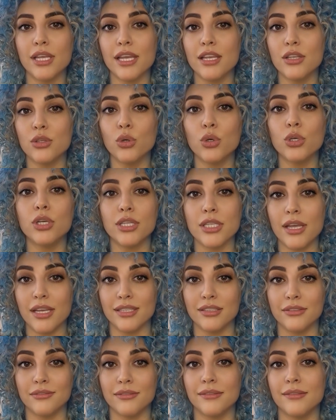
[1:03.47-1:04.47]
and oily.
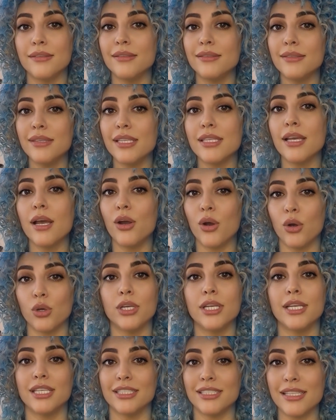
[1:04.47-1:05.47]
These are
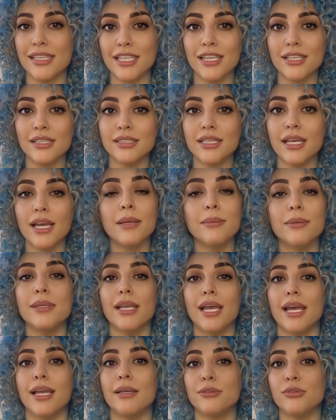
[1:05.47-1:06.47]
oily skin types,
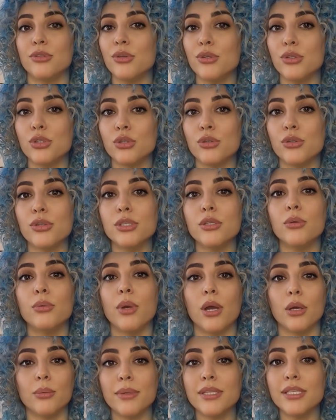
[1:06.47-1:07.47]
and if you use the
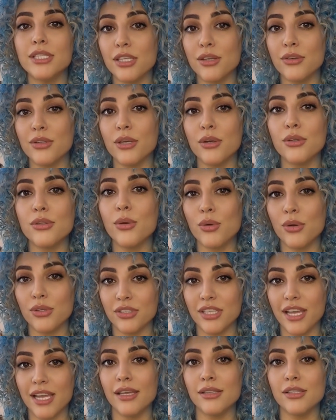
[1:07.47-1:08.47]
wrong materials or
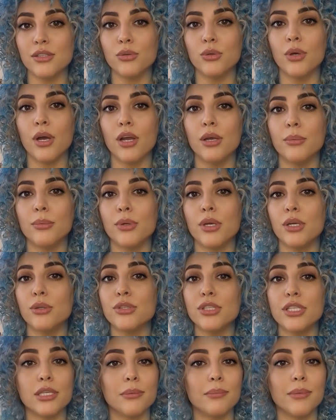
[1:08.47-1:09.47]
take the wrong approach
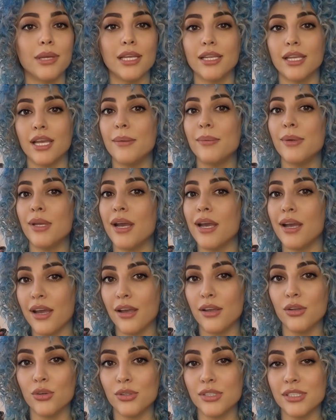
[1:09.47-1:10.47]
in makeup,
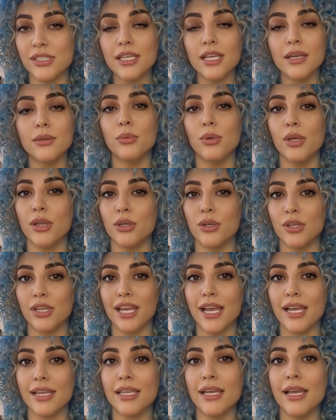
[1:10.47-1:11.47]
your skin will look
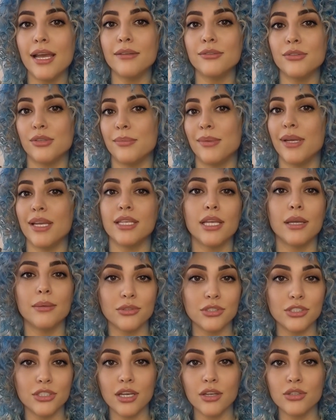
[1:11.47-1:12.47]
cakey after makeup,
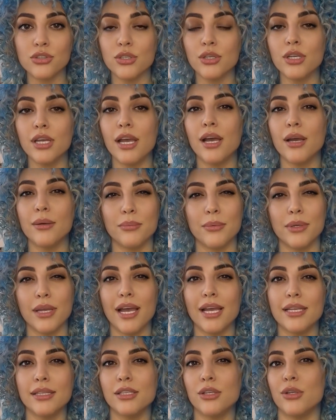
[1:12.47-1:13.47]
start to clump,
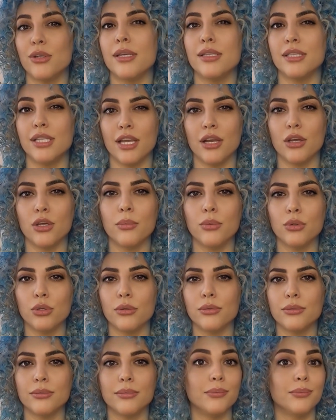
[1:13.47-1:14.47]
and look terrible.
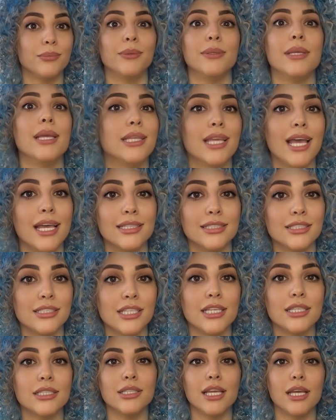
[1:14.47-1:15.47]
The next
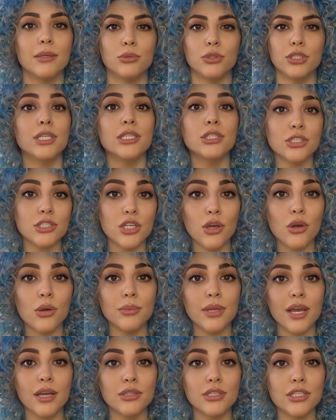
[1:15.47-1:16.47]
skin type we need to know
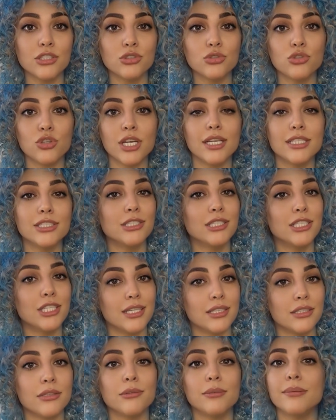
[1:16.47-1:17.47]
about is dry
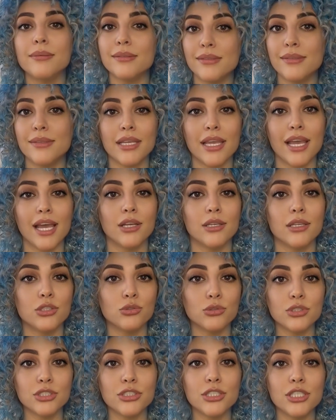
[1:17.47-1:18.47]
skin. The
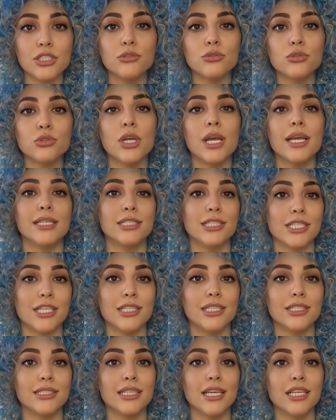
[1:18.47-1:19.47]
characteristic of dry skin
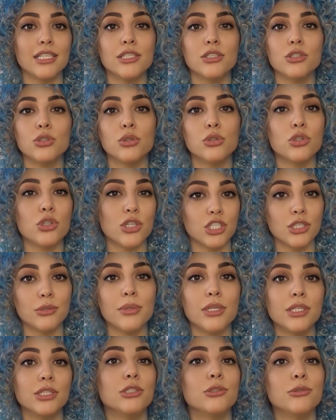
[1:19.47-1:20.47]
is that it usually
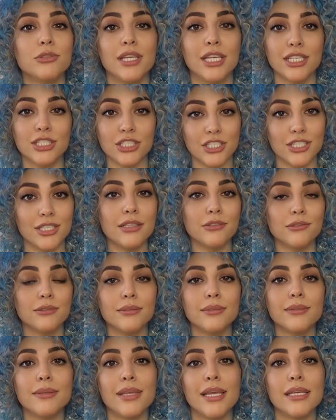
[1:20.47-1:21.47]
appears flaky.
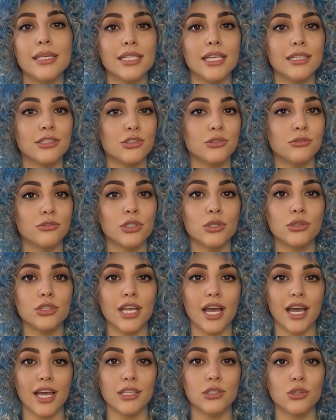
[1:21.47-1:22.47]
It tends to feel
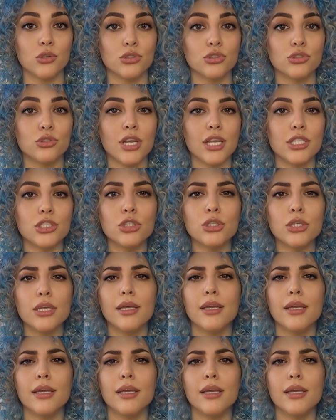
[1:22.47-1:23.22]
tight or stretched.